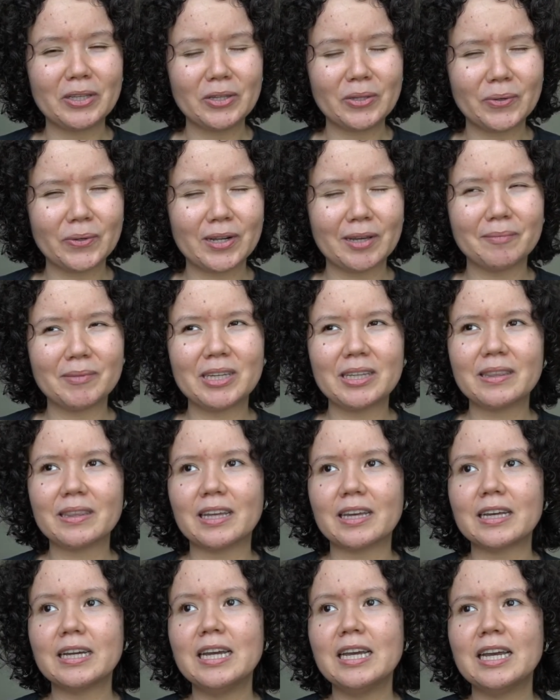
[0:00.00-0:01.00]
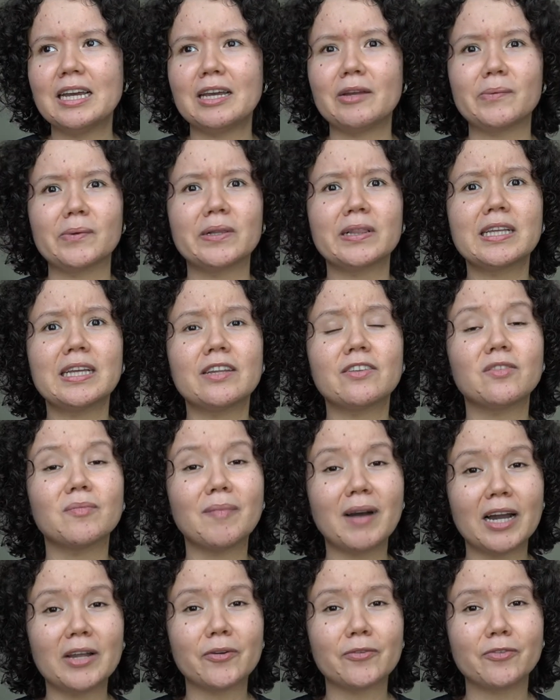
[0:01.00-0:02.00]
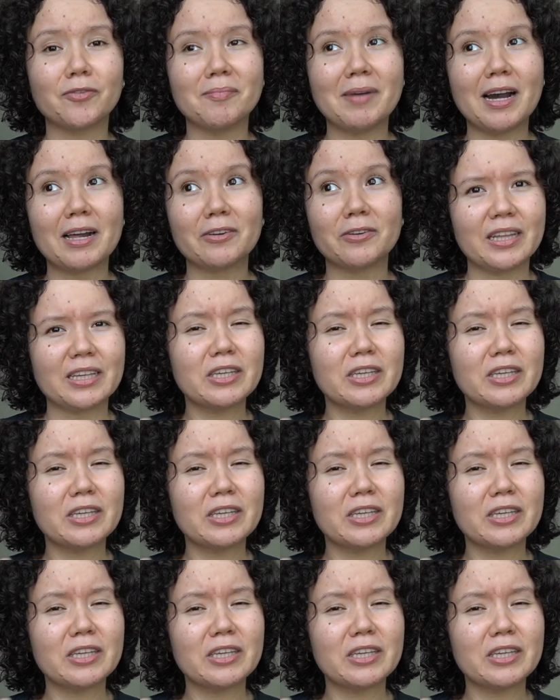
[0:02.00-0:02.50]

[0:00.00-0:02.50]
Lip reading: You know what I mean? Like it really is mind over matter.